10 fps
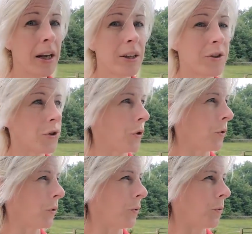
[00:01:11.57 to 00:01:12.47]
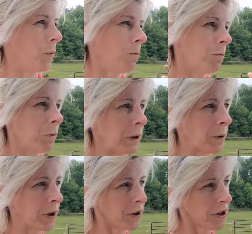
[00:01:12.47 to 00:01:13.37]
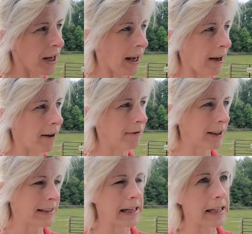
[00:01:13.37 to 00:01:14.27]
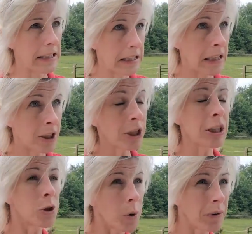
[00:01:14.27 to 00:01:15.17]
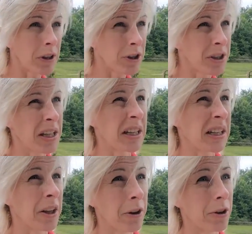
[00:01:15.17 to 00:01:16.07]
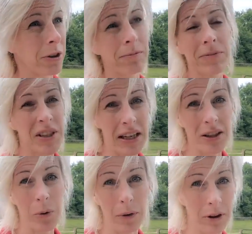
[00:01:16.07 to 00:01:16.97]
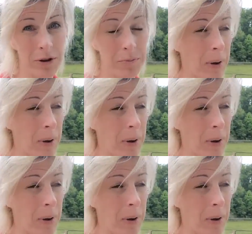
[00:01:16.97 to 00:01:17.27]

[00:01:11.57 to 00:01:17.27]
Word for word: So in order to have, let's see, eighteen hundred and twelve hundred and then another, say, twelve hundred